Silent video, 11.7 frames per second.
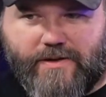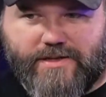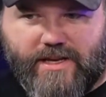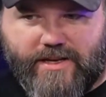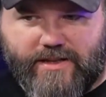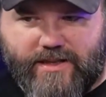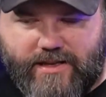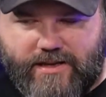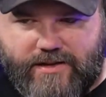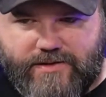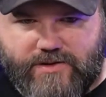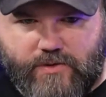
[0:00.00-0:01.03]
like
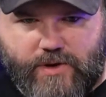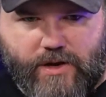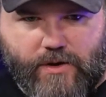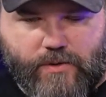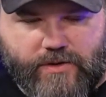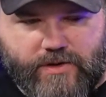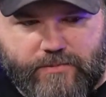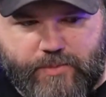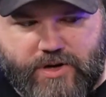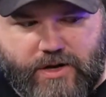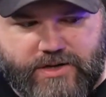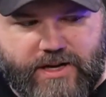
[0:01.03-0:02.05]
the studio or the
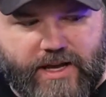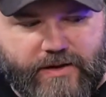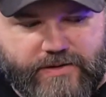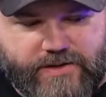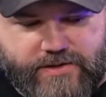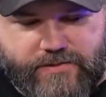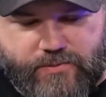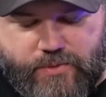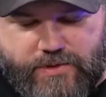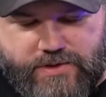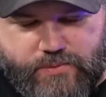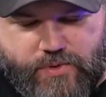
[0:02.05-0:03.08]
production house
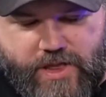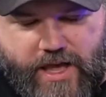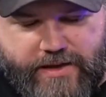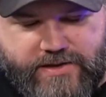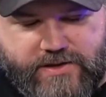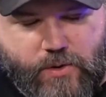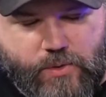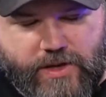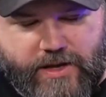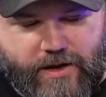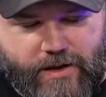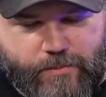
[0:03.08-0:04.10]
was relying
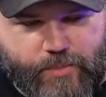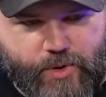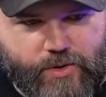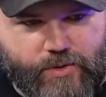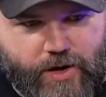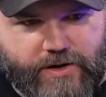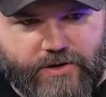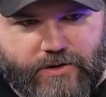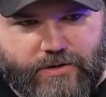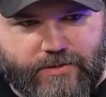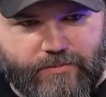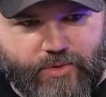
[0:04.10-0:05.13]
solely on Bert
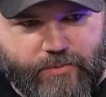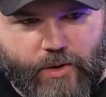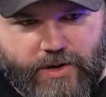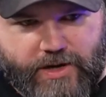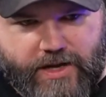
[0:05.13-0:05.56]
Kreischer promoting it.